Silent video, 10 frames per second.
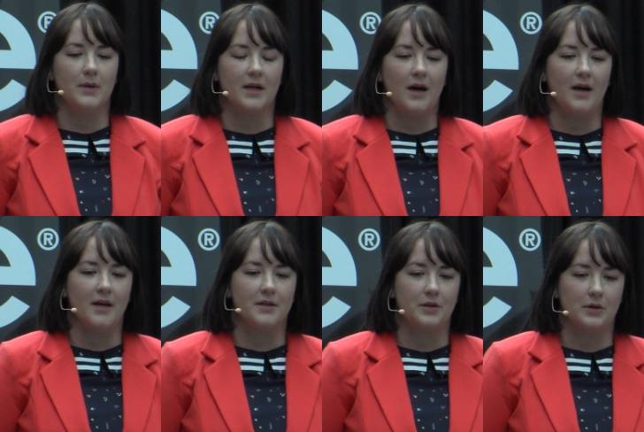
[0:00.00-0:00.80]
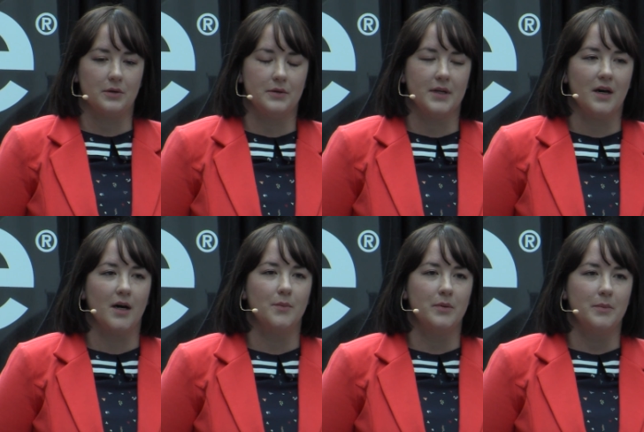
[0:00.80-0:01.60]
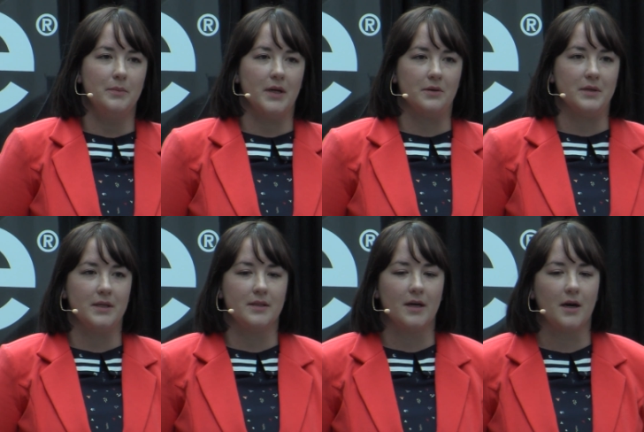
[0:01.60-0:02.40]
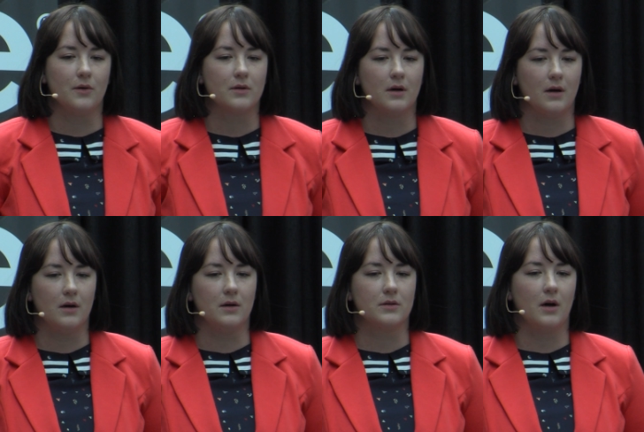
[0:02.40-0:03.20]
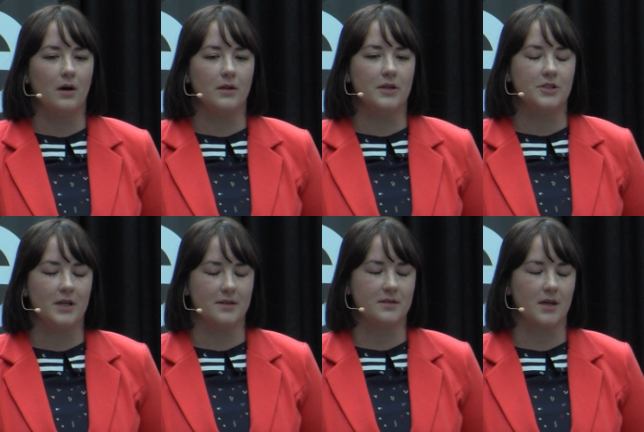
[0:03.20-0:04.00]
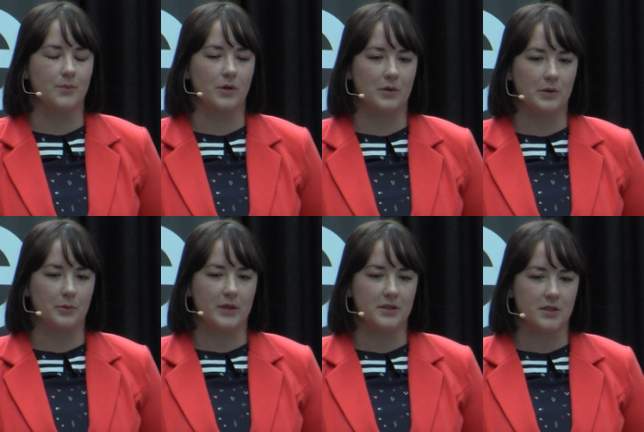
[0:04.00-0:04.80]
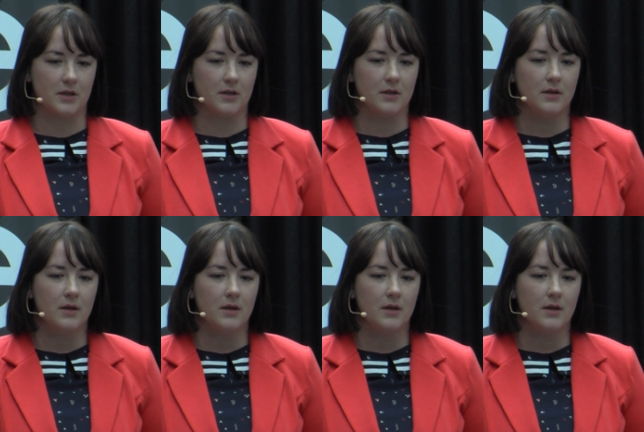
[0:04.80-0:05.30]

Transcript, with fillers: But I curled up, buried the alcohol, college, and summer or winter,